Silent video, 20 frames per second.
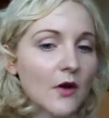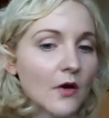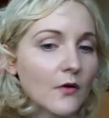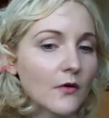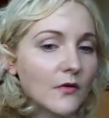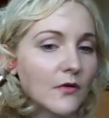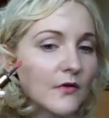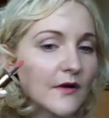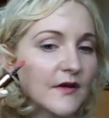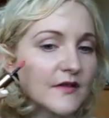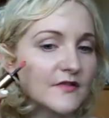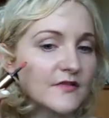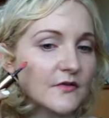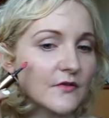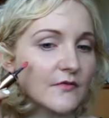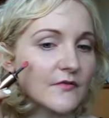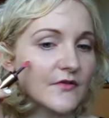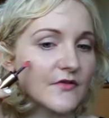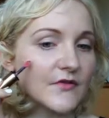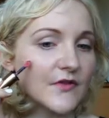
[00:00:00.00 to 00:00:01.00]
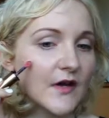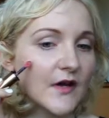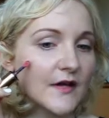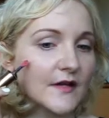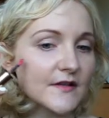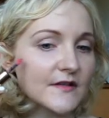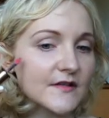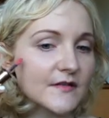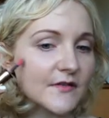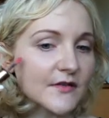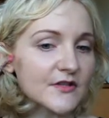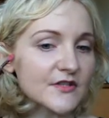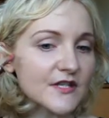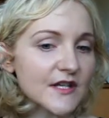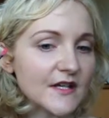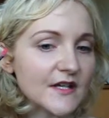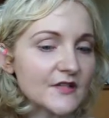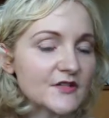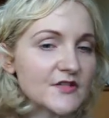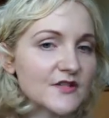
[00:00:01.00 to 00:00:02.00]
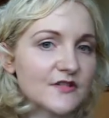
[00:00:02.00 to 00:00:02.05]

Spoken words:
on the sort of sides of the cheek,